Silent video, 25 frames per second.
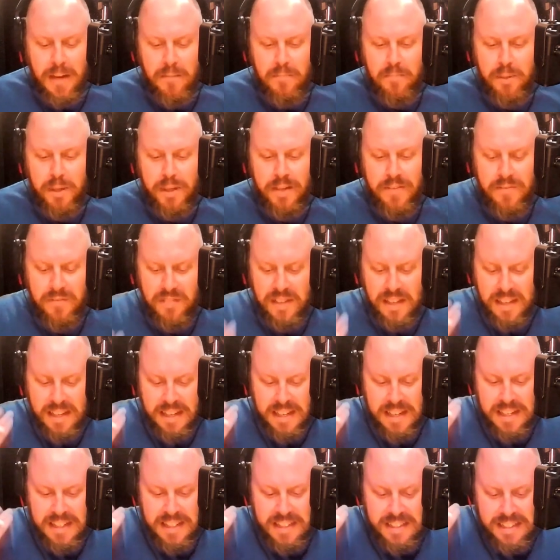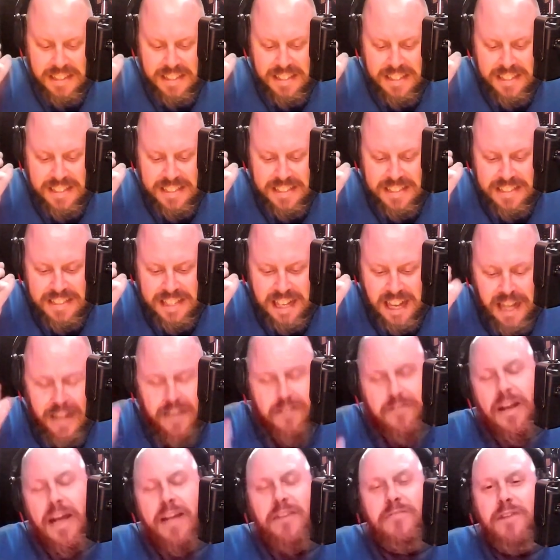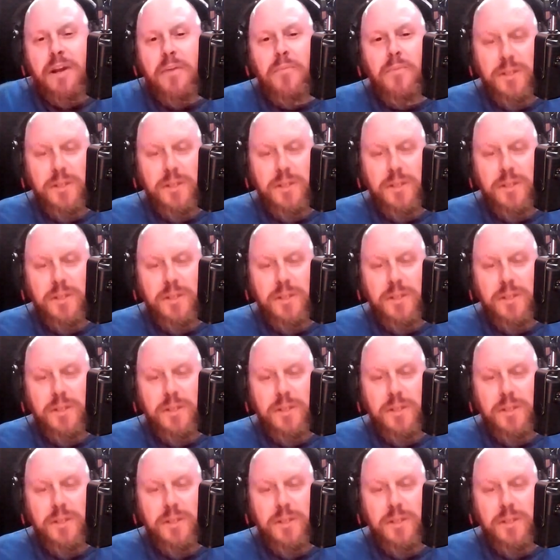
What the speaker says: But I